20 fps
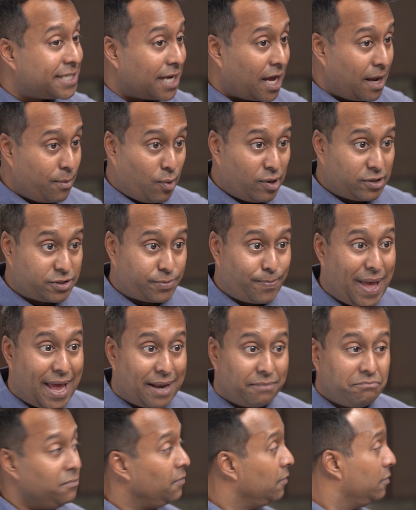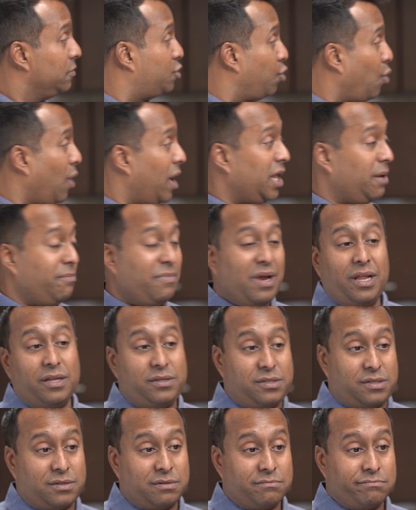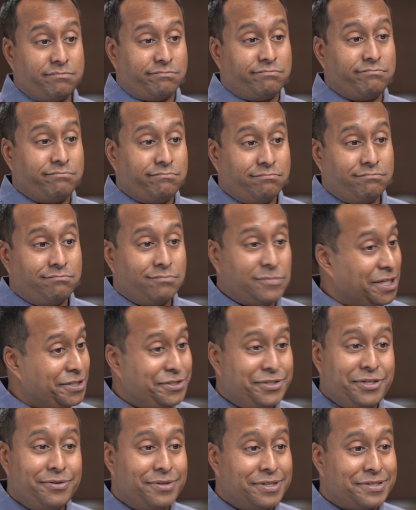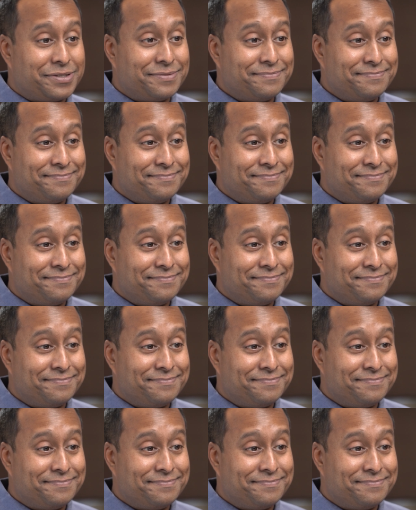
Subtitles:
time well spent. 20 minutes? Let's do this.